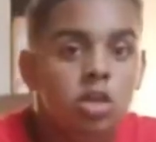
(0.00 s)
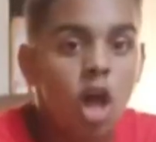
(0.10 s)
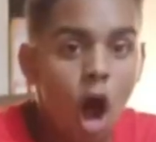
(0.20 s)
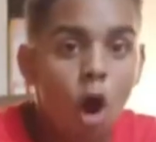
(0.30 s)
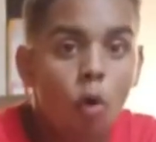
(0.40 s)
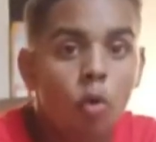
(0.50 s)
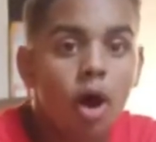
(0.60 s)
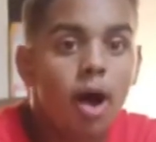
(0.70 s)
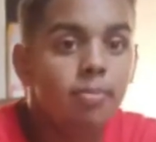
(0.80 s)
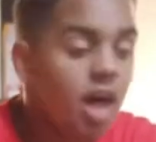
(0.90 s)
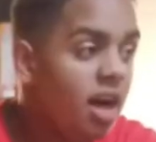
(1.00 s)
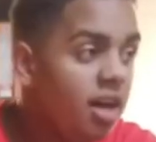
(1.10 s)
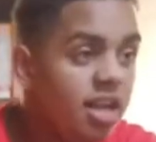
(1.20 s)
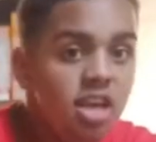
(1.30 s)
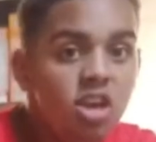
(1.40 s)
No, I'm not
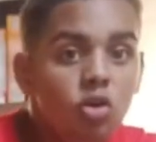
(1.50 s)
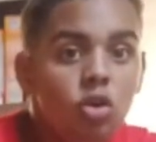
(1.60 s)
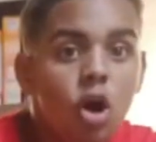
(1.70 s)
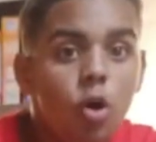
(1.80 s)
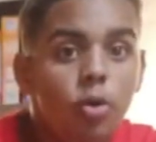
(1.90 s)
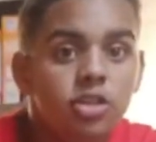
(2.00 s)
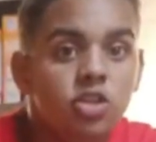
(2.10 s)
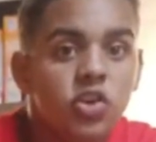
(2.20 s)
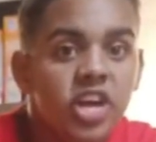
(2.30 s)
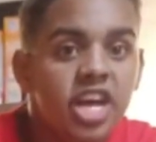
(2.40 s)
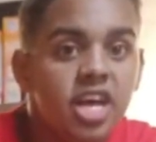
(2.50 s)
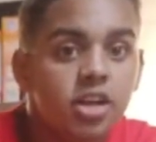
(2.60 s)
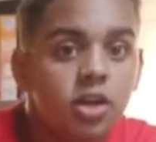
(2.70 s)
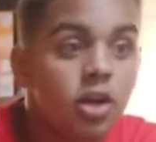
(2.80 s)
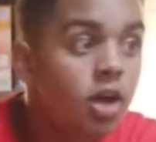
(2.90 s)
letting you go with your
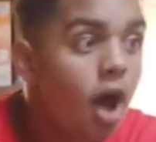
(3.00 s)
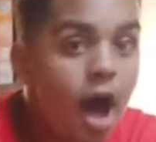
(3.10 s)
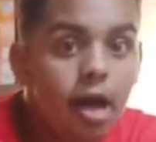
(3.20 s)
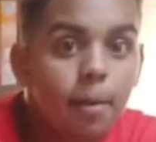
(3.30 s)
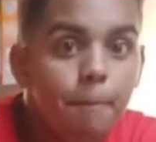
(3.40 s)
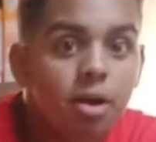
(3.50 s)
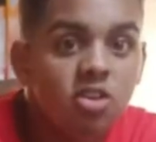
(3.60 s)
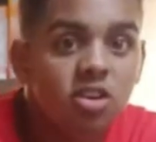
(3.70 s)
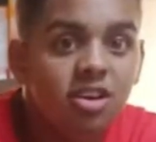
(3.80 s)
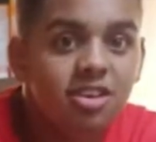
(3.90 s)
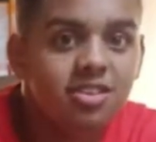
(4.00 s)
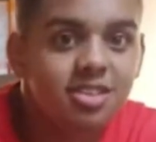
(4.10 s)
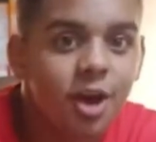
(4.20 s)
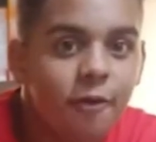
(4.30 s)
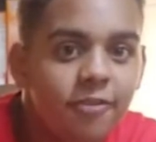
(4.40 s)
hand. I could burn you in the
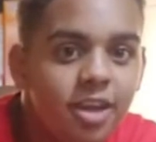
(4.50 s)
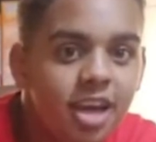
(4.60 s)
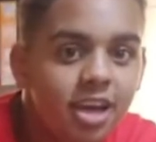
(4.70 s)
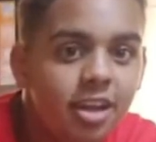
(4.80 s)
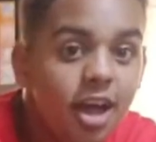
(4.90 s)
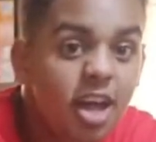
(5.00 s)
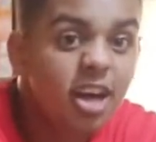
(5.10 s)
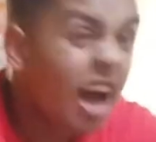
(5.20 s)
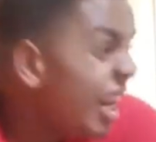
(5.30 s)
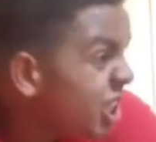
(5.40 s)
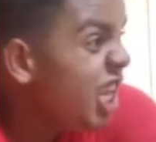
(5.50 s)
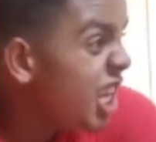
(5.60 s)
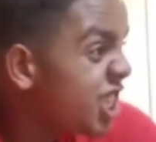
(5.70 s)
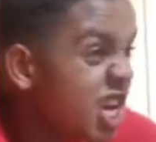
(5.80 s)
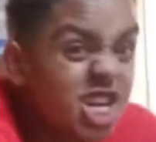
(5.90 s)
stove, kid. Like
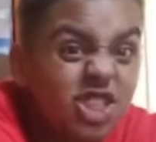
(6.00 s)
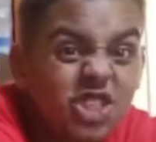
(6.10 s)
this.